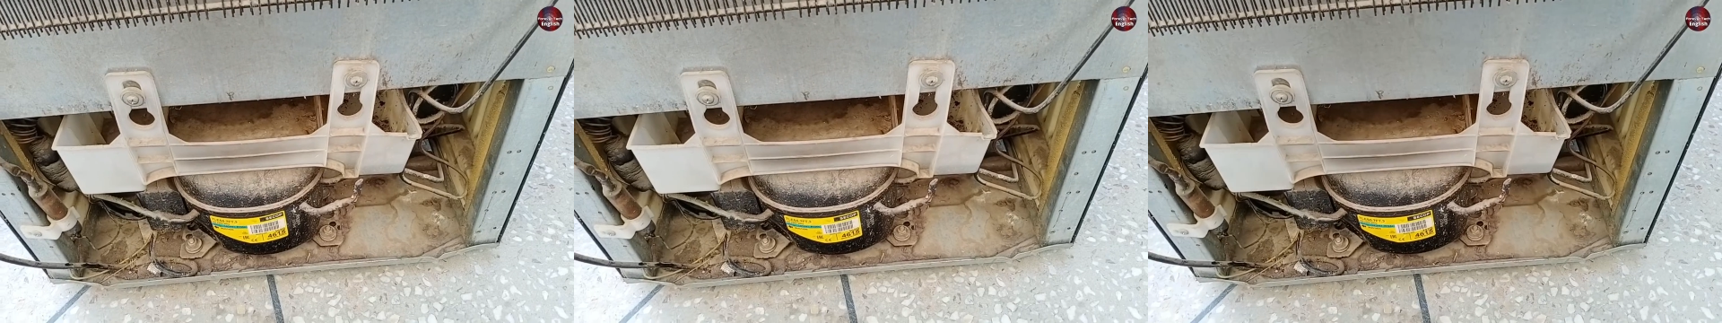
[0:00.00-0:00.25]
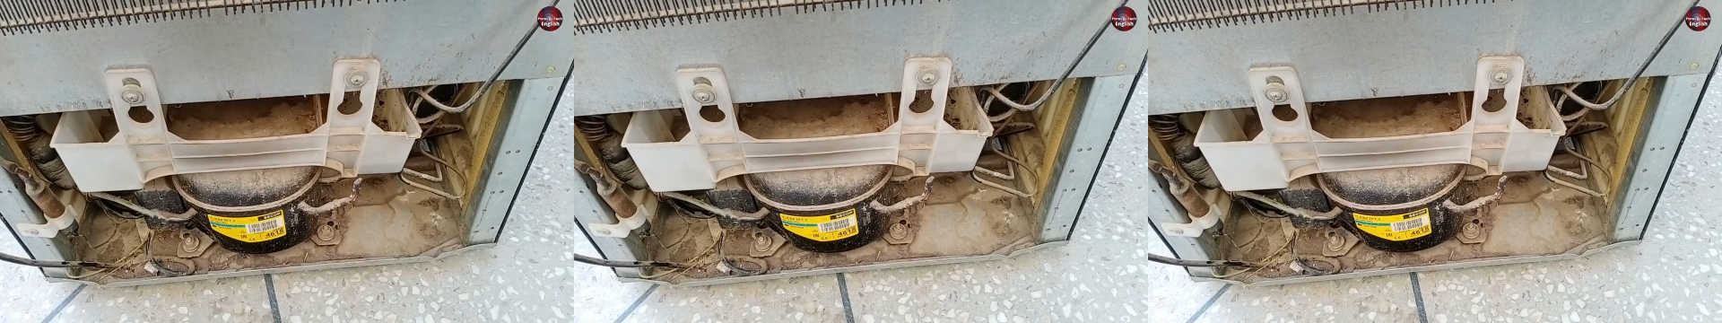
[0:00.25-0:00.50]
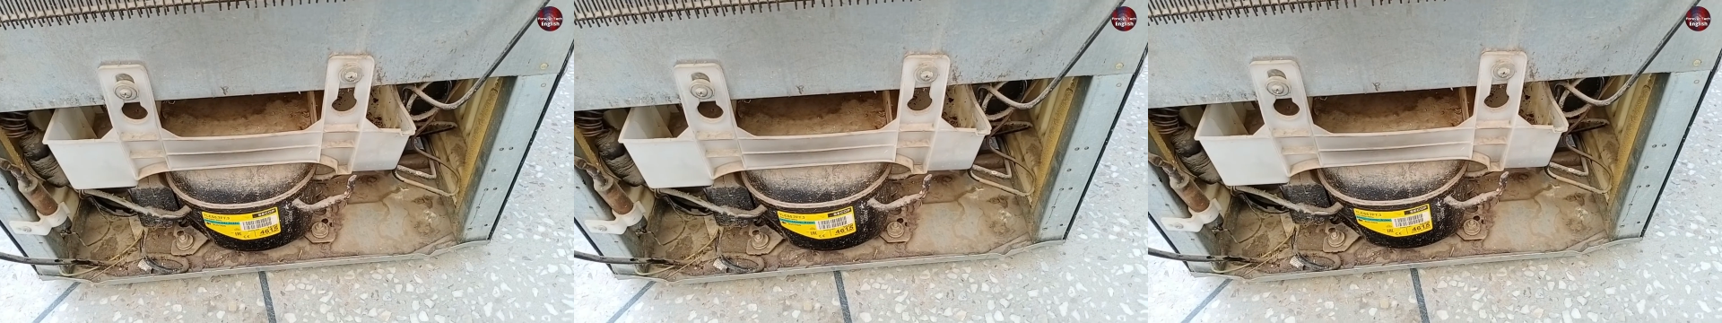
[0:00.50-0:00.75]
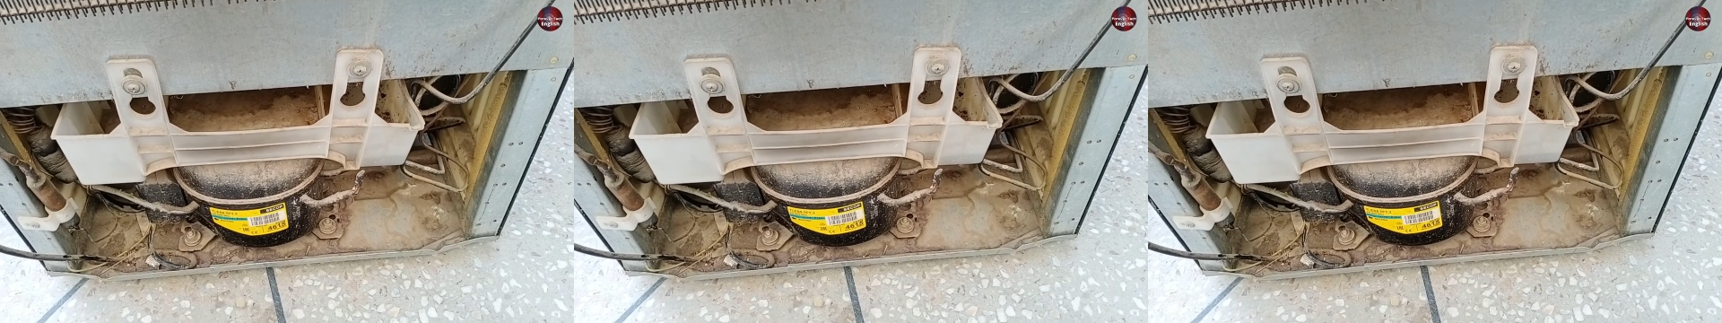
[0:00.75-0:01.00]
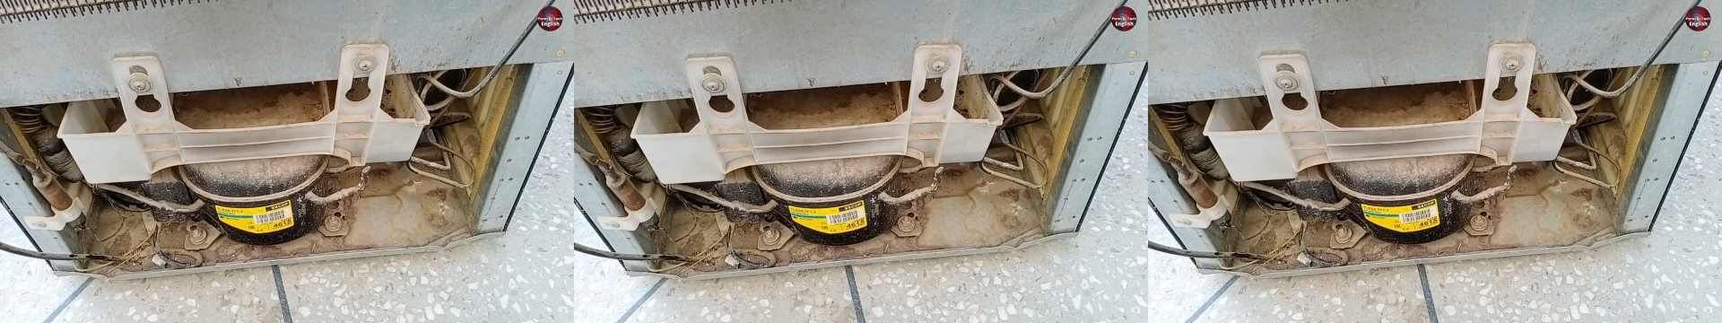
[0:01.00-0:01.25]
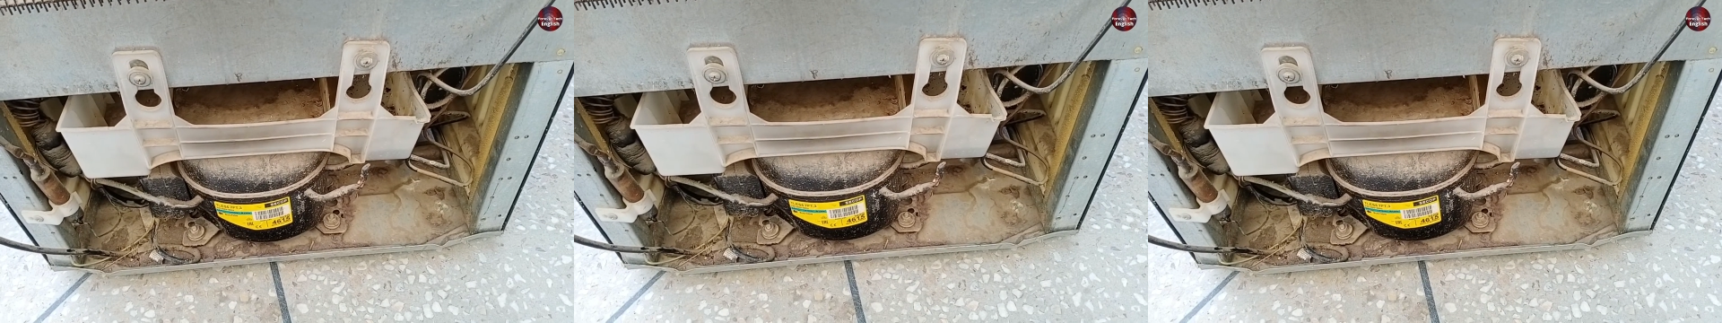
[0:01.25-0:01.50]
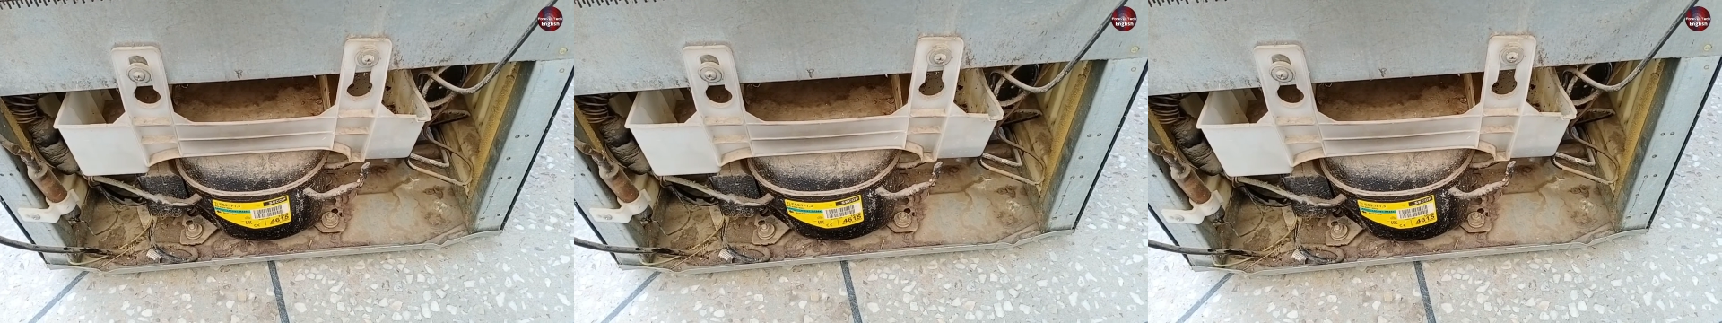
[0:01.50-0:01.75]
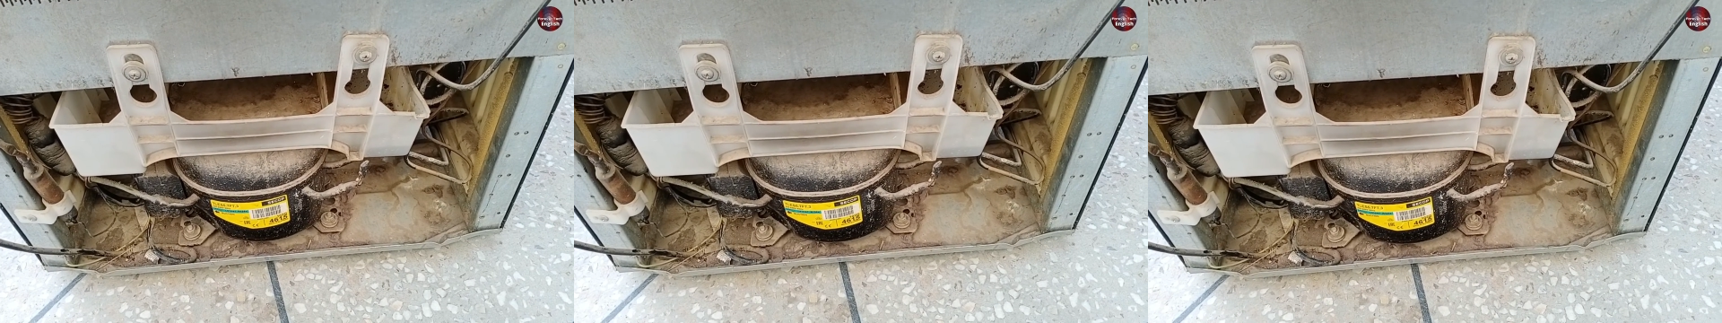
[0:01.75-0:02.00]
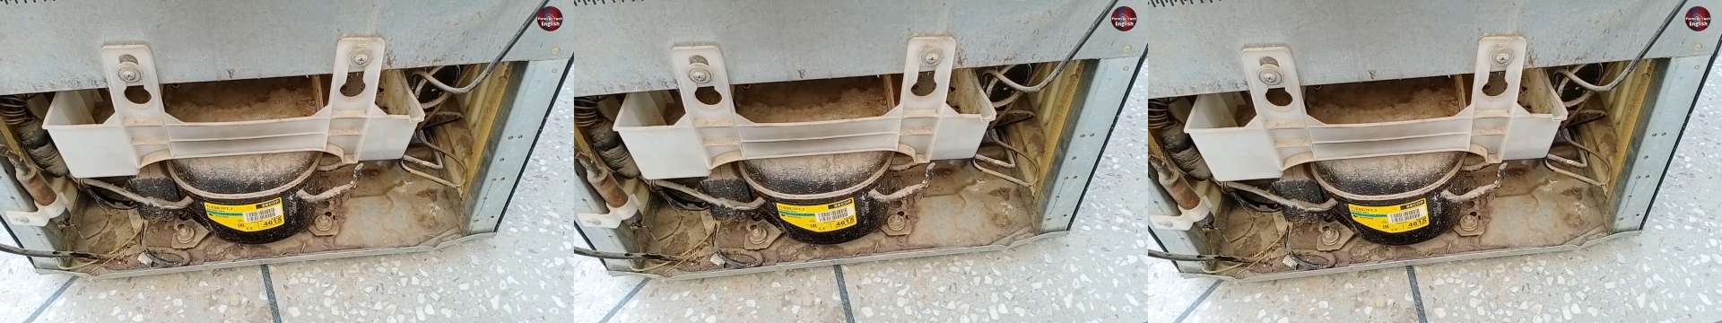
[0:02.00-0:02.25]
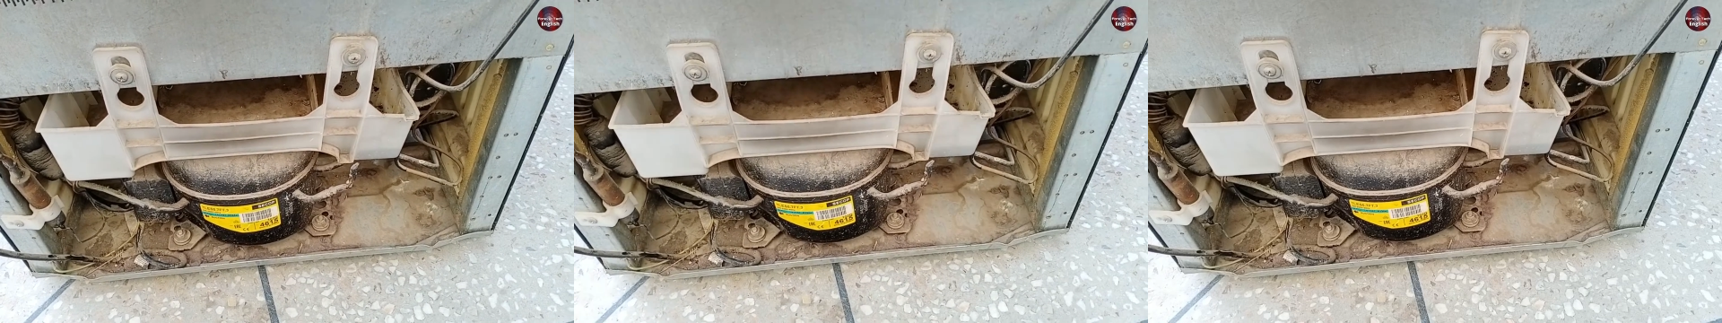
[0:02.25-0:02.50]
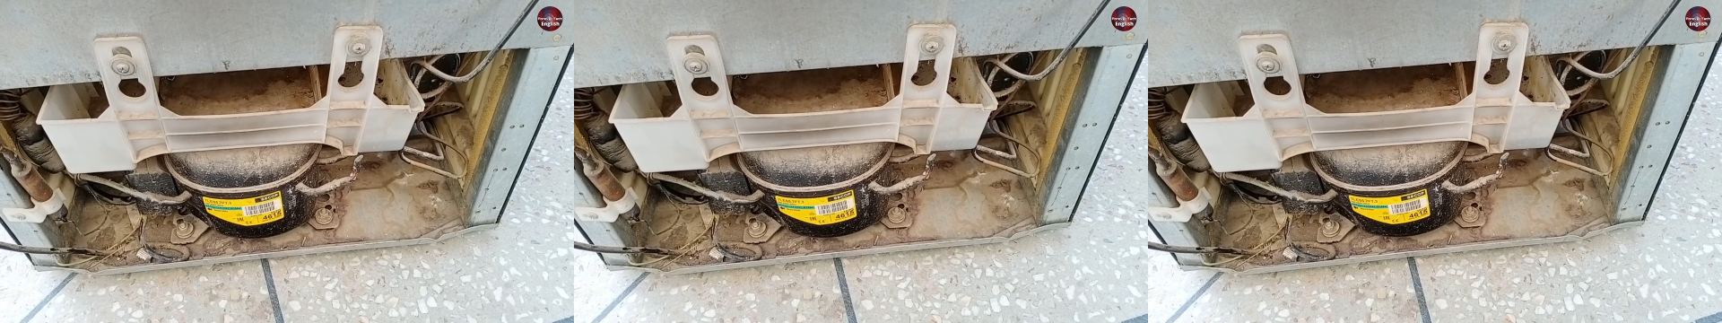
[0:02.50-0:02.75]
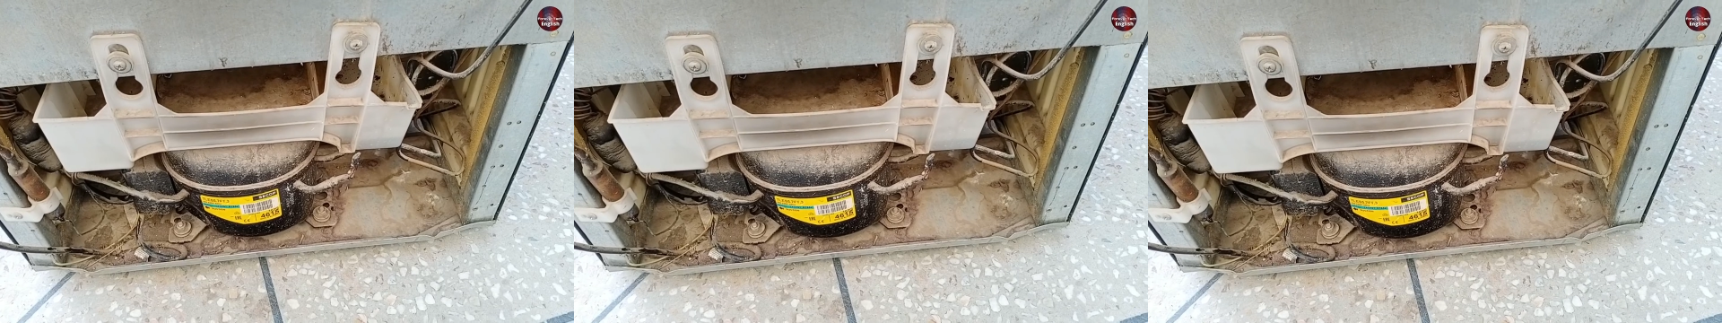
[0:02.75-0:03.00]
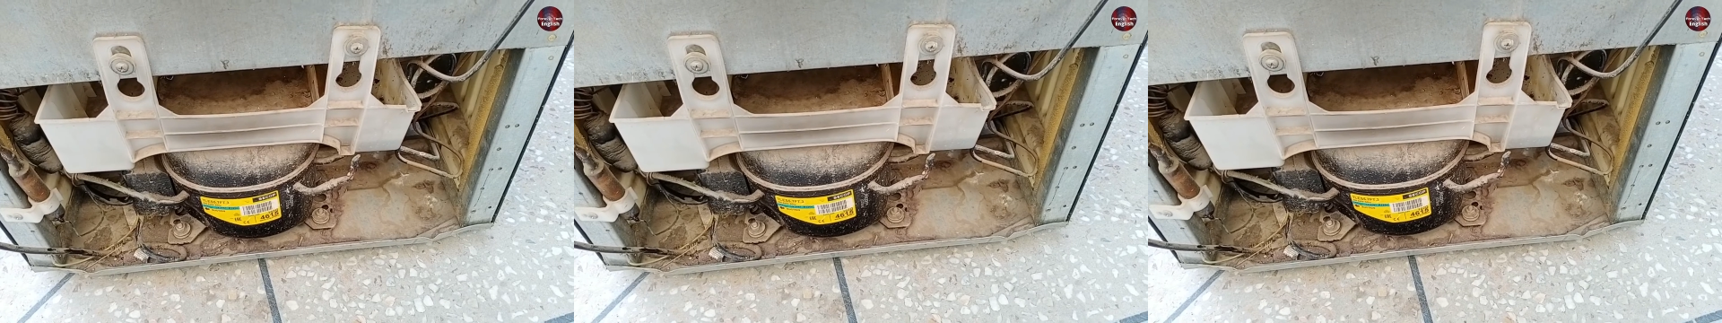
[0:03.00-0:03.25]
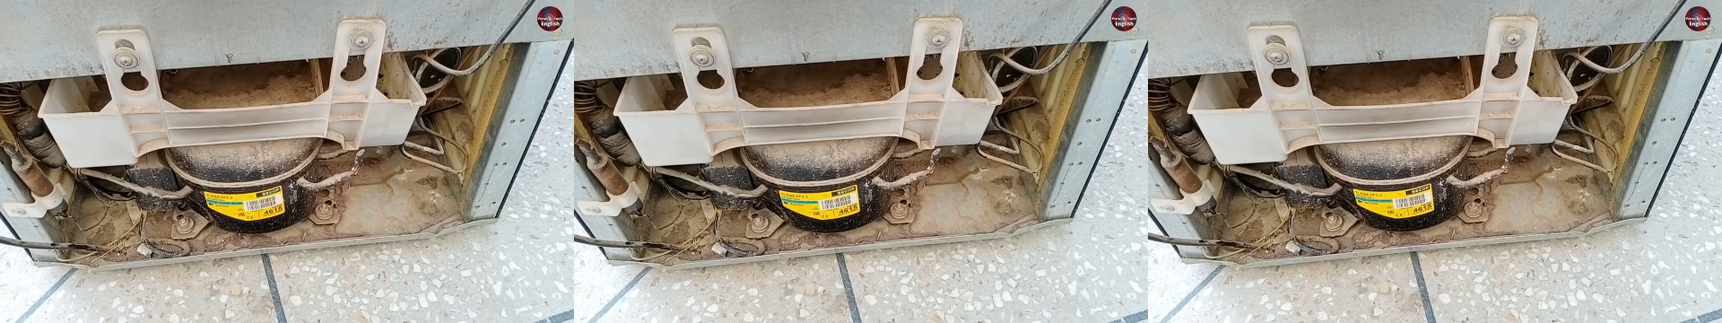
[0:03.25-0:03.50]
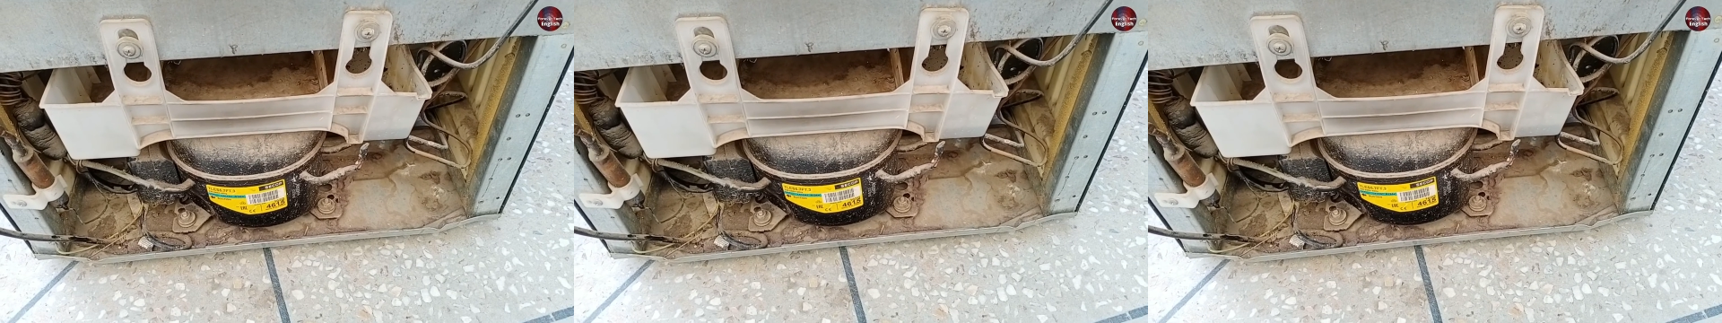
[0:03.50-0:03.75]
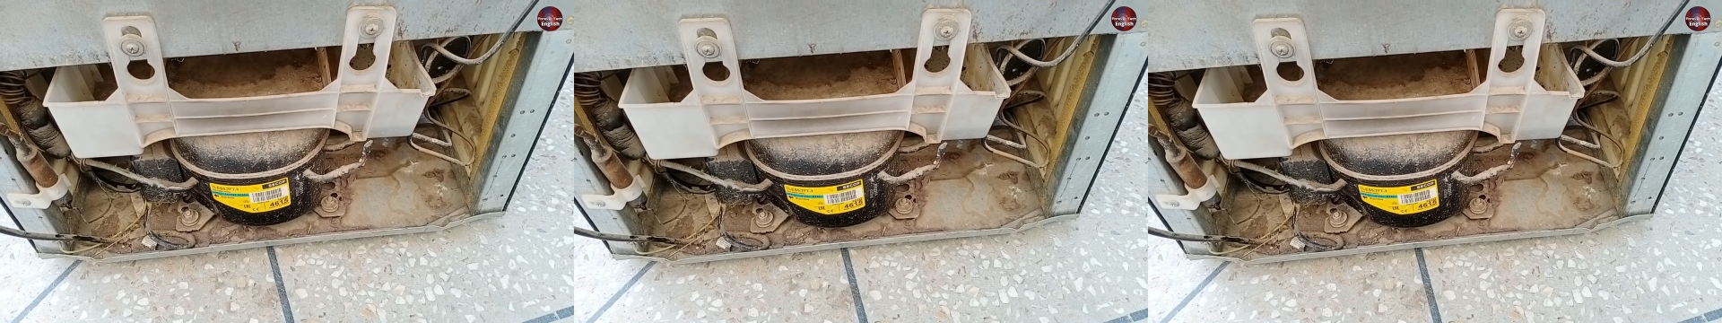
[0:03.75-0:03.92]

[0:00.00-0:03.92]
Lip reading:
No face is visible, so there are no lips to read.